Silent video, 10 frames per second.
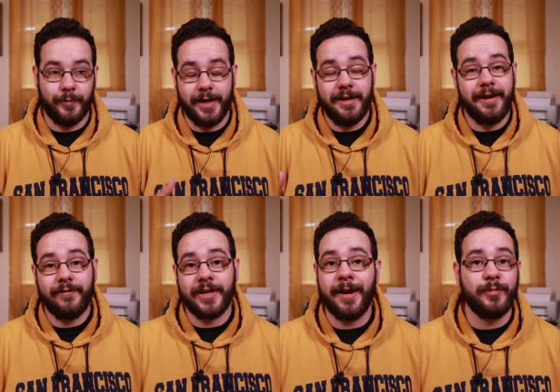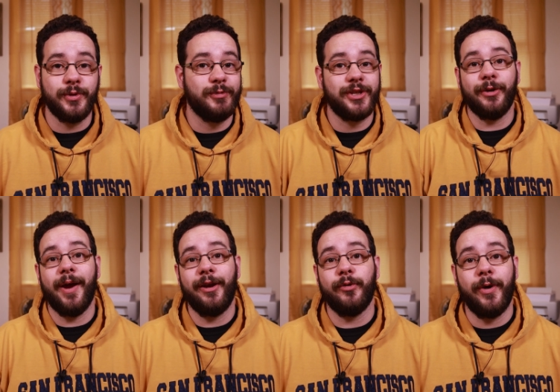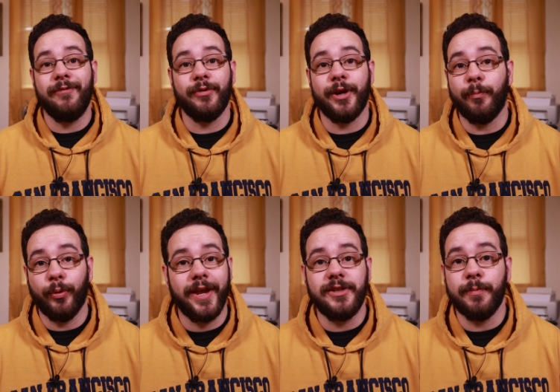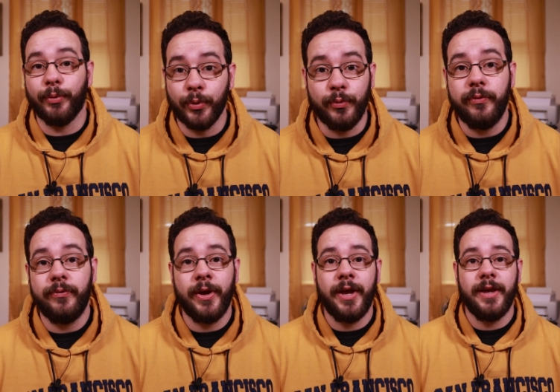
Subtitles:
They didn't have time to sit around and wait for their bread to proof,